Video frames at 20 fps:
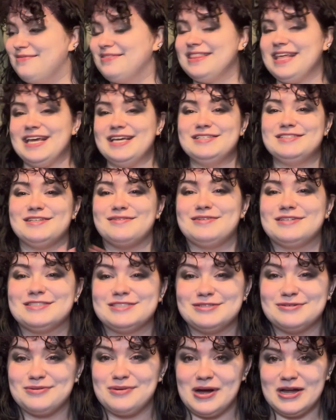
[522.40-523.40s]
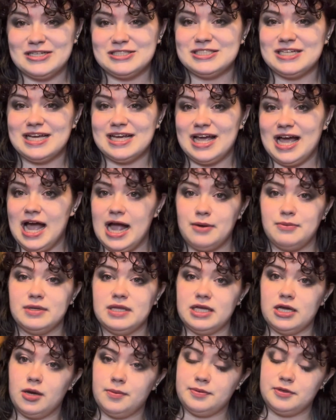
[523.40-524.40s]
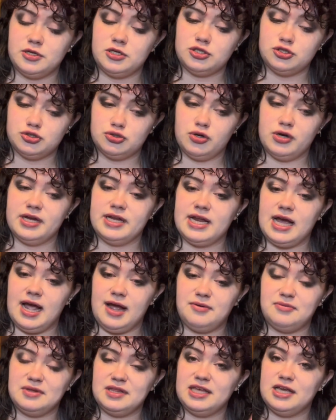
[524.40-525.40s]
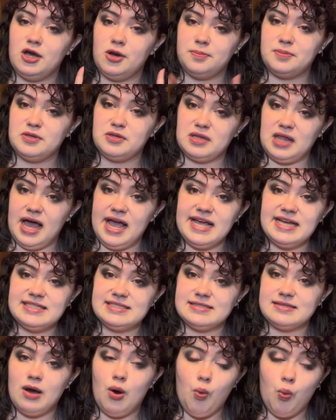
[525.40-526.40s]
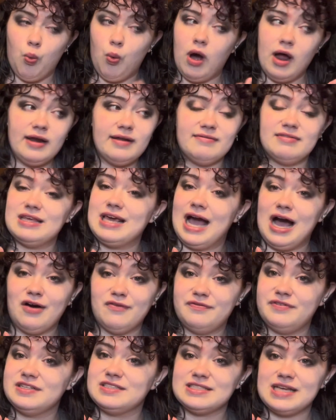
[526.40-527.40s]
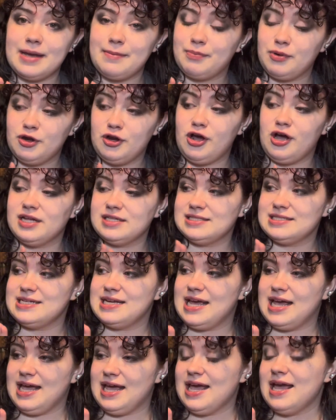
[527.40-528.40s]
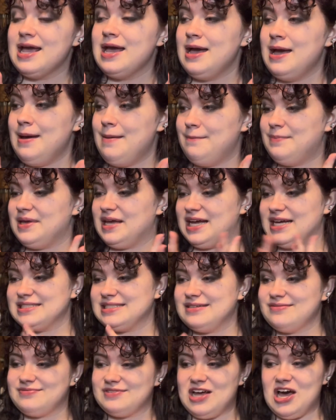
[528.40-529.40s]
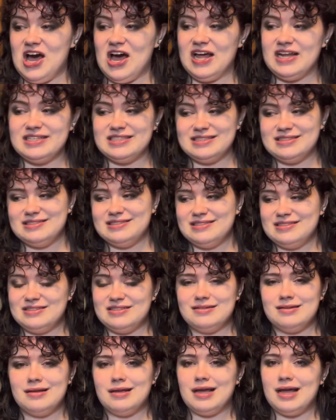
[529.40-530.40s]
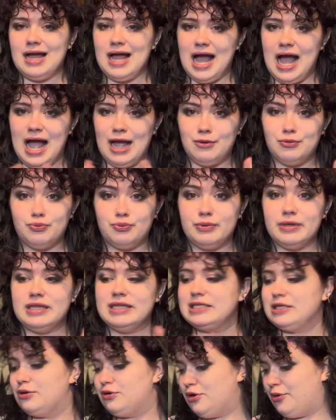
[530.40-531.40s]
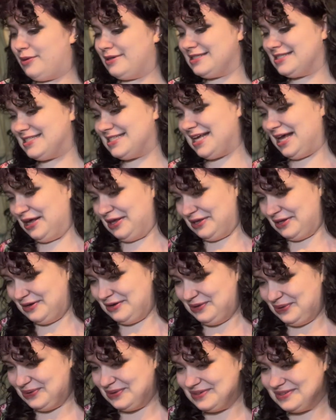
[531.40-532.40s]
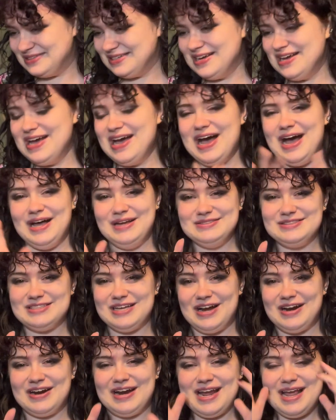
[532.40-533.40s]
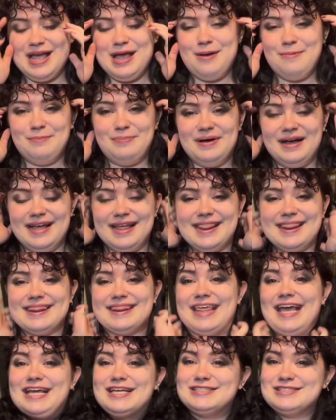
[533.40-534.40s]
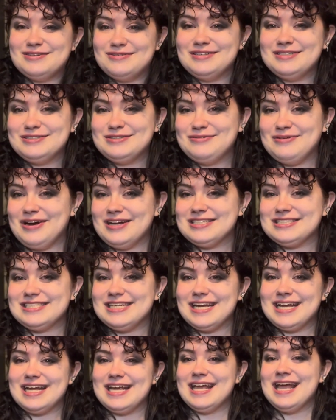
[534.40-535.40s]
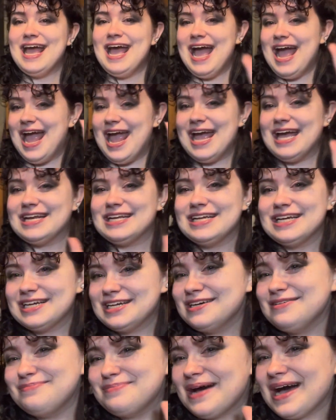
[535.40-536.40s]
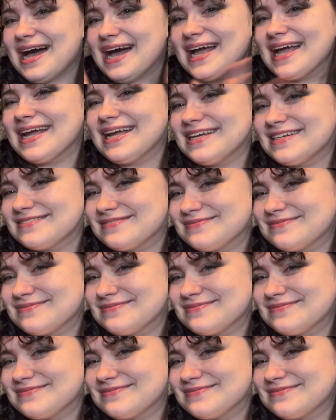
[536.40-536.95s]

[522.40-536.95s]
Thank you so much for watching. I really hope you enjoyed. I really hope you liked one of the outfits I put on today, because if not, I really don't know what to tell you. I'm sorry, but thank you so much for watching and goodbye.